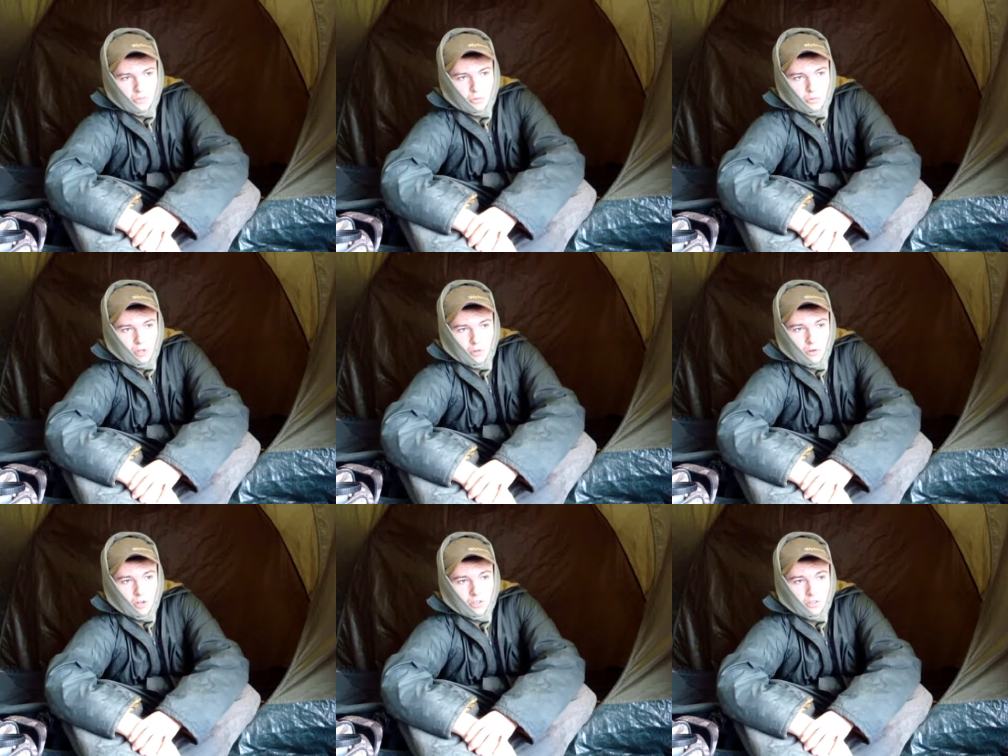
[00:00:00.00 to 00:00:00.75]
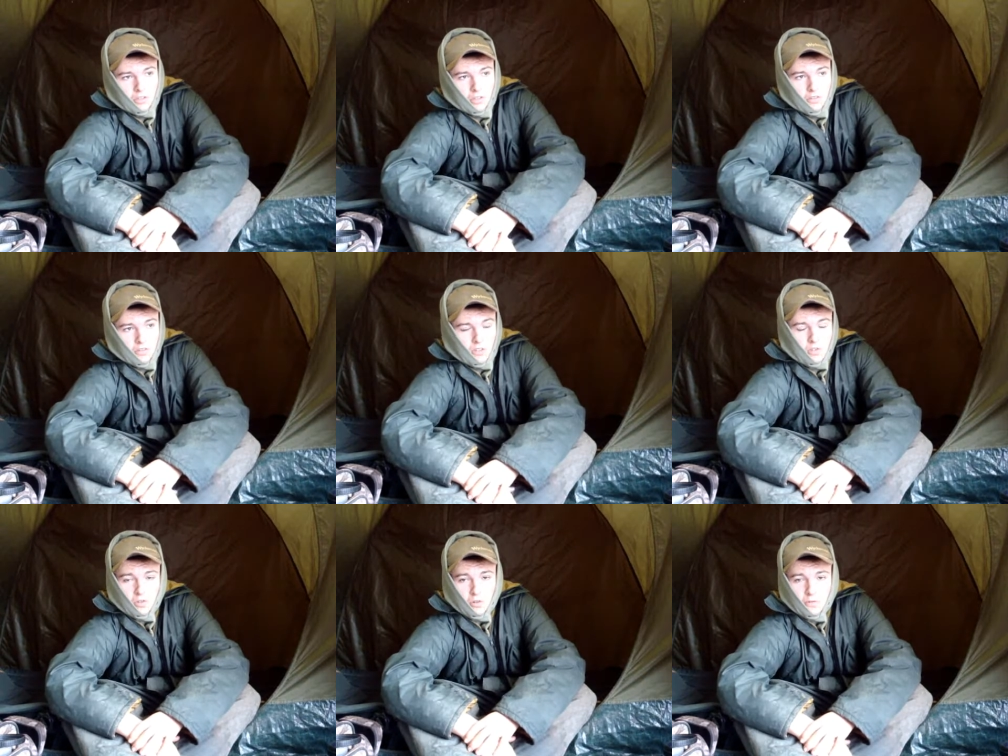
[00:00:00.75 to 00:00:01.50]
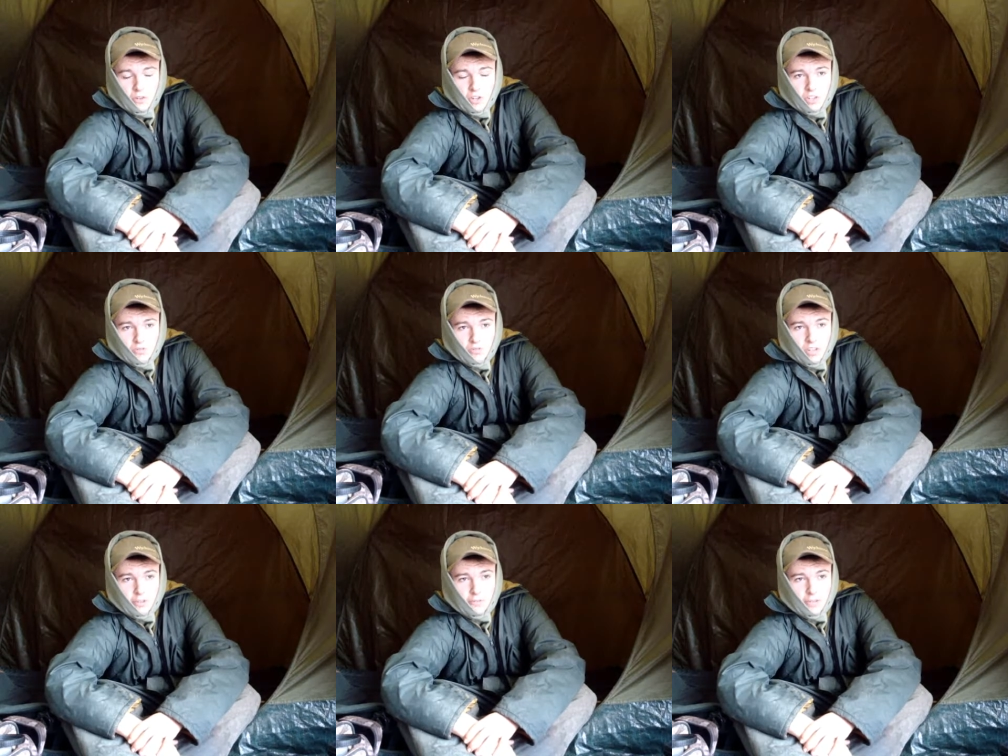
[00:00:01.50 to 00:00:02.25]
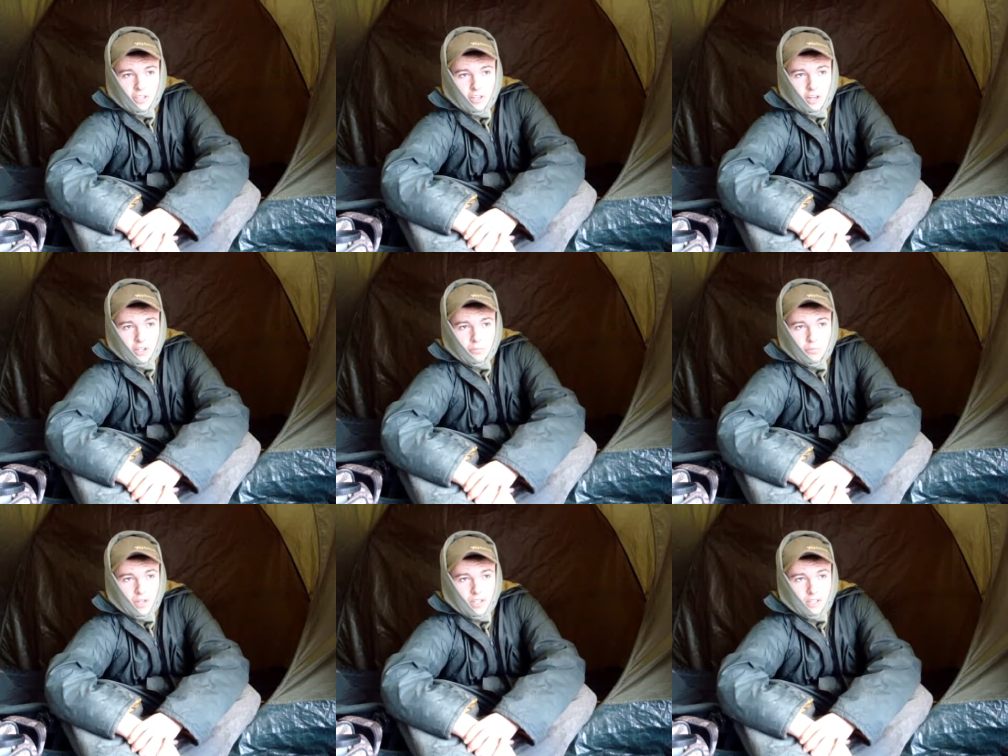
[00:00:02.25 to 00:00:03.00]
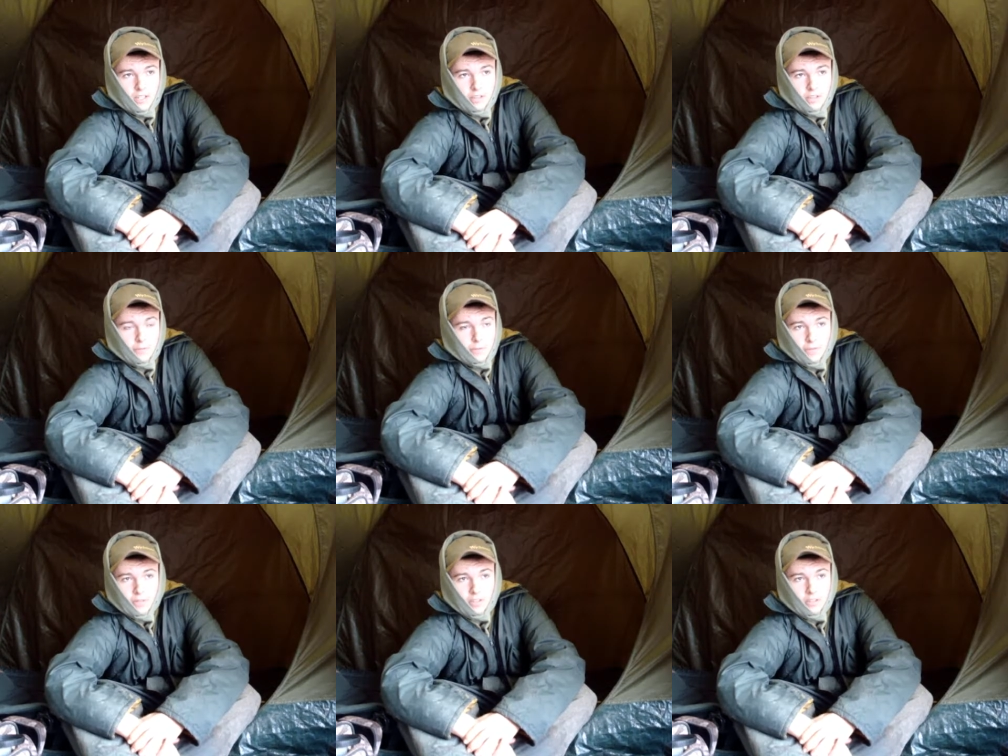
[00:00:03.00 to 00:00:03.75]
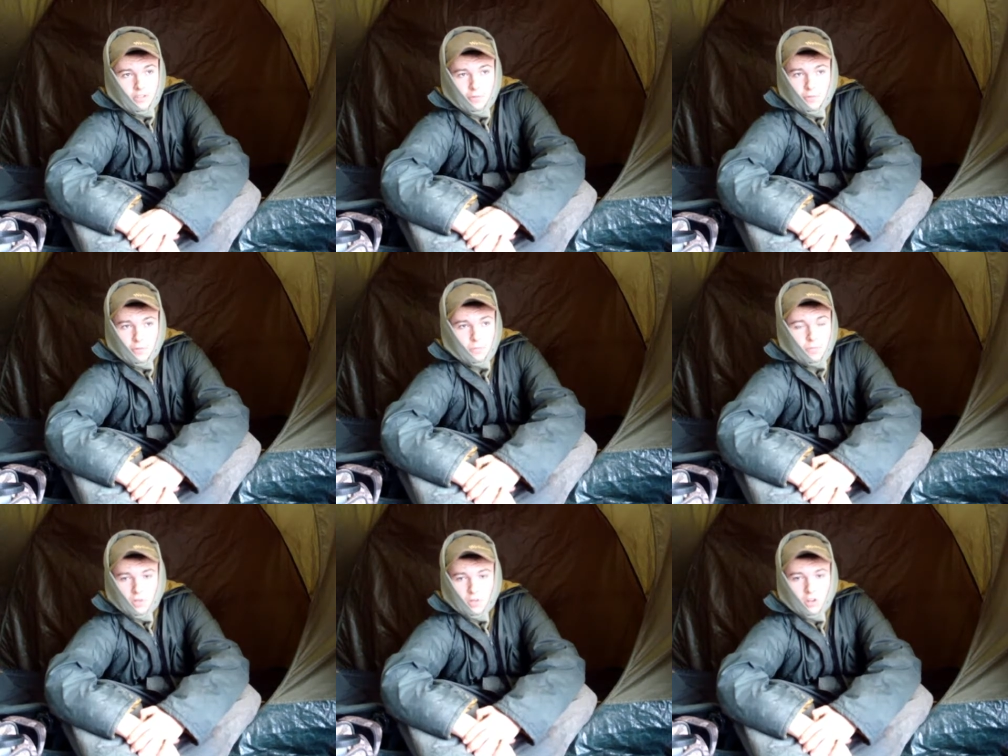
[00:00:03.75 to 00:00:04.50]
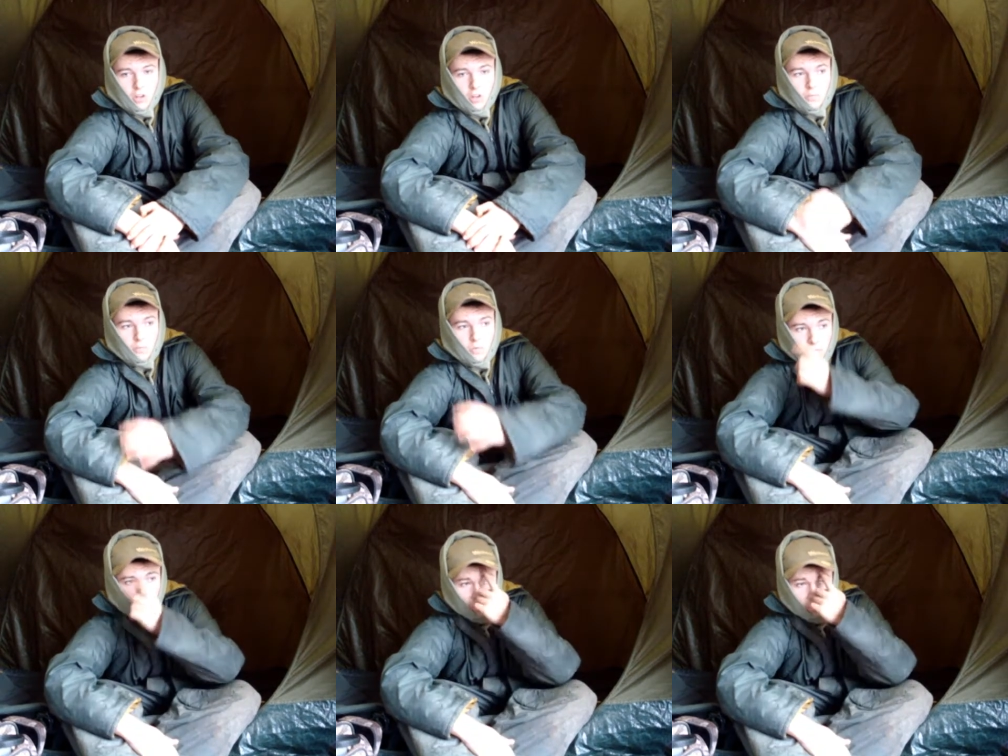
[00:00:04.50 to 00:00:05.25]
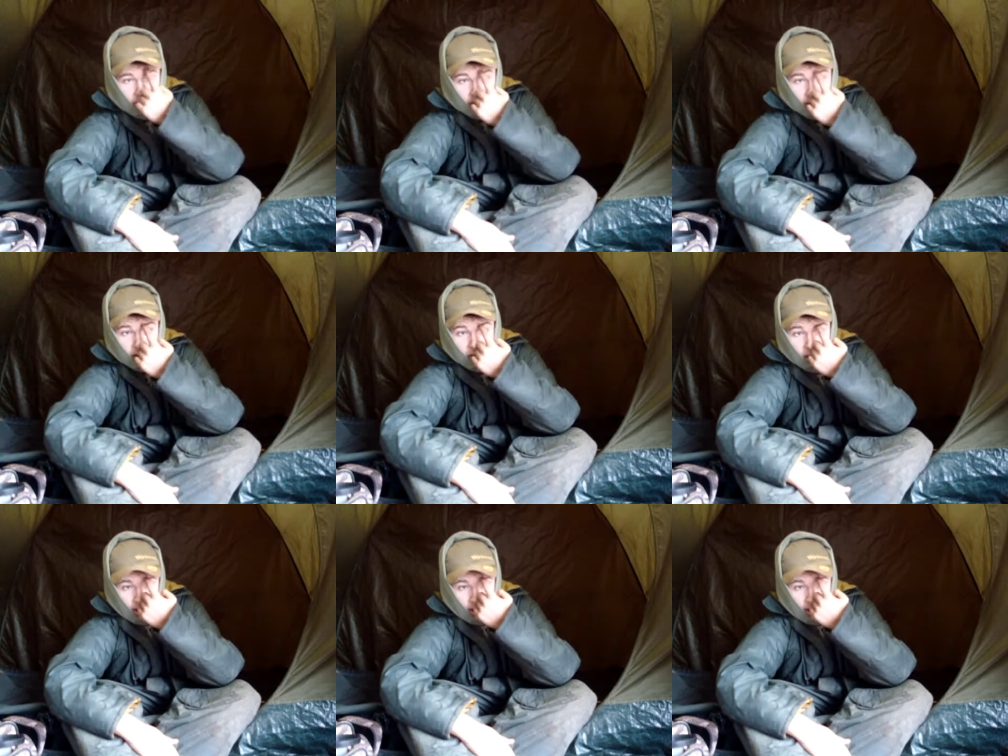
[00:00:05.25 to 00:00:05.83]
21. That's good fish. It was lovely yellow belly and everything. Nothing wrong with the carp or caught today.